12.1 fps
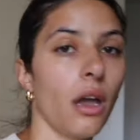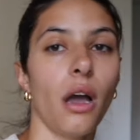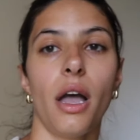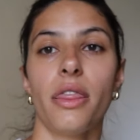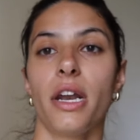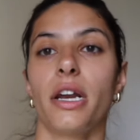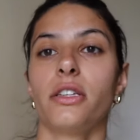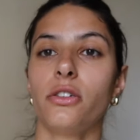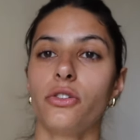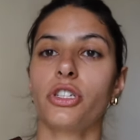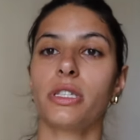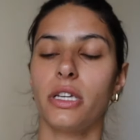And then I
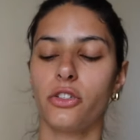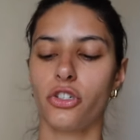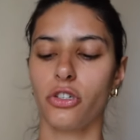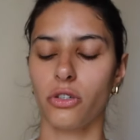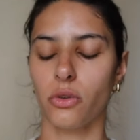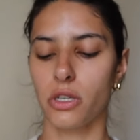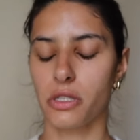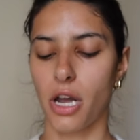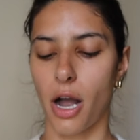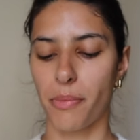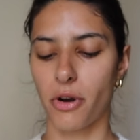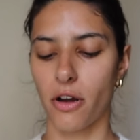do just need to
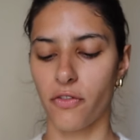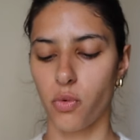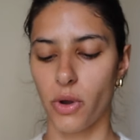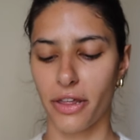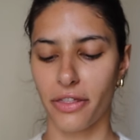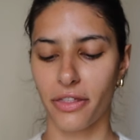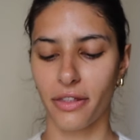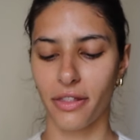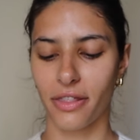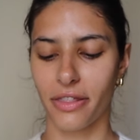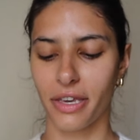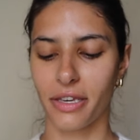top it off
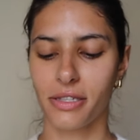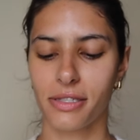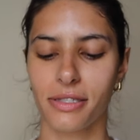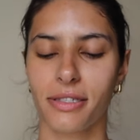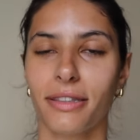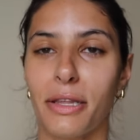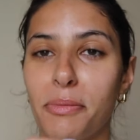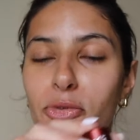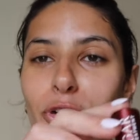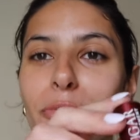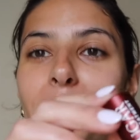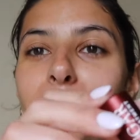with this lip
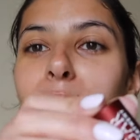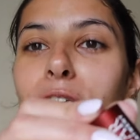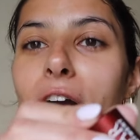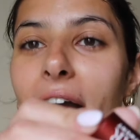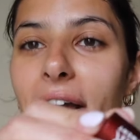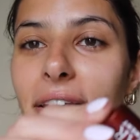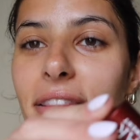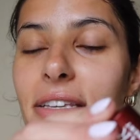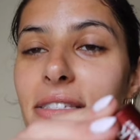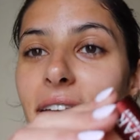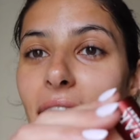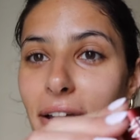treatment, which I had
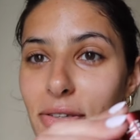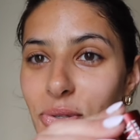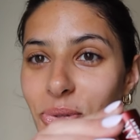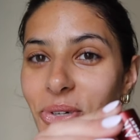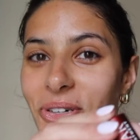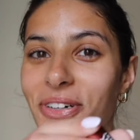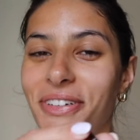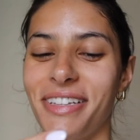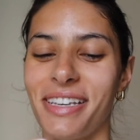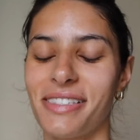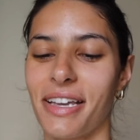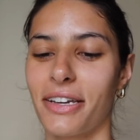these in high school,
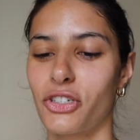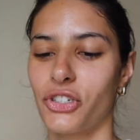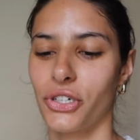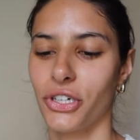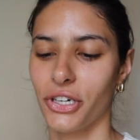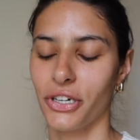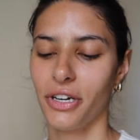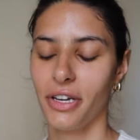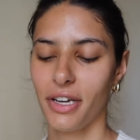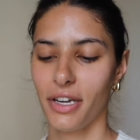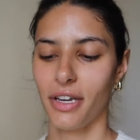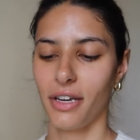these like sugar
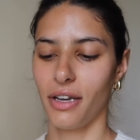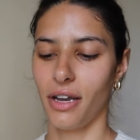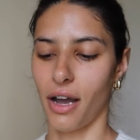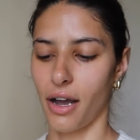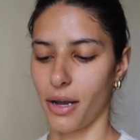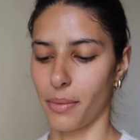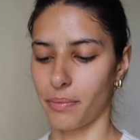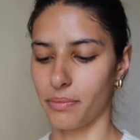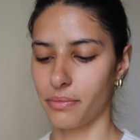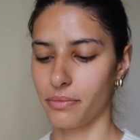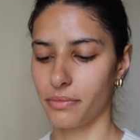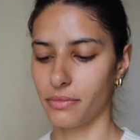
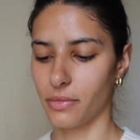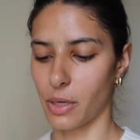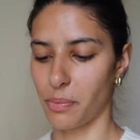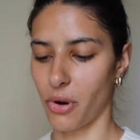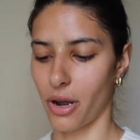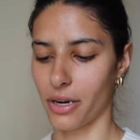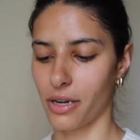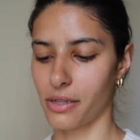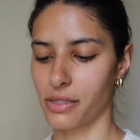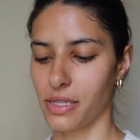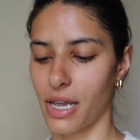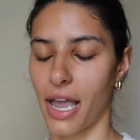lip
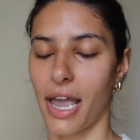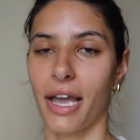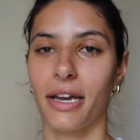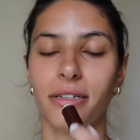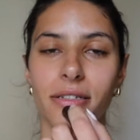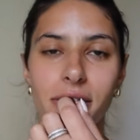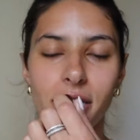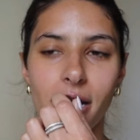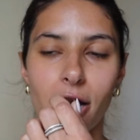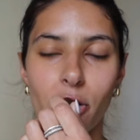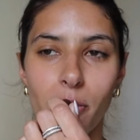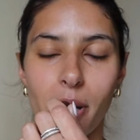products. And
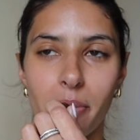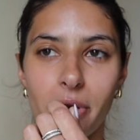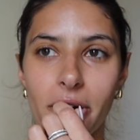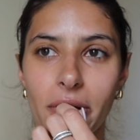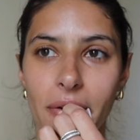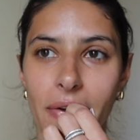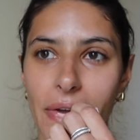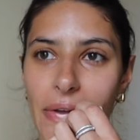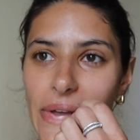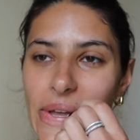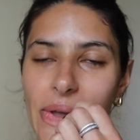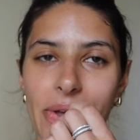I remember
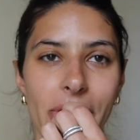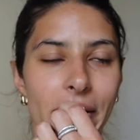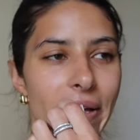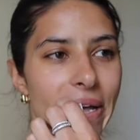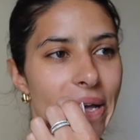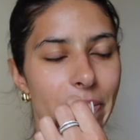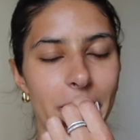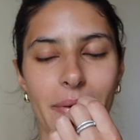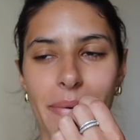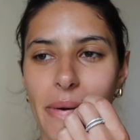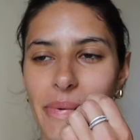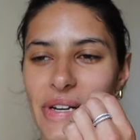my
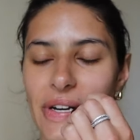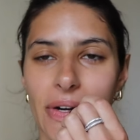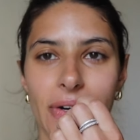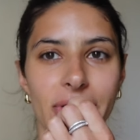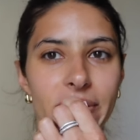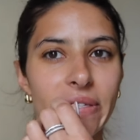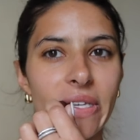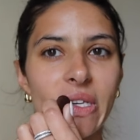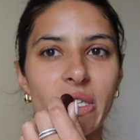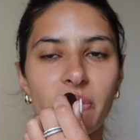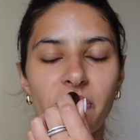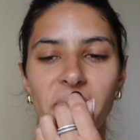mom had got us
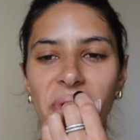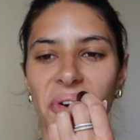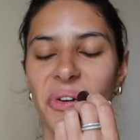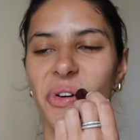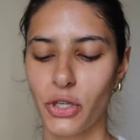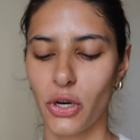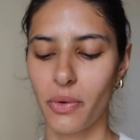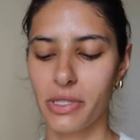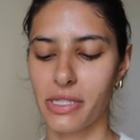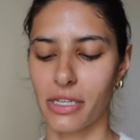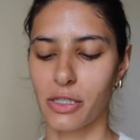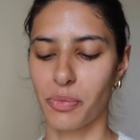these for, you know, when
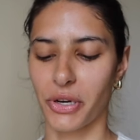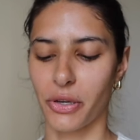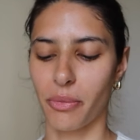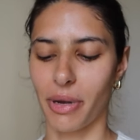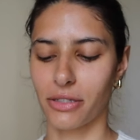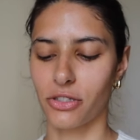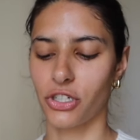scents bring you back to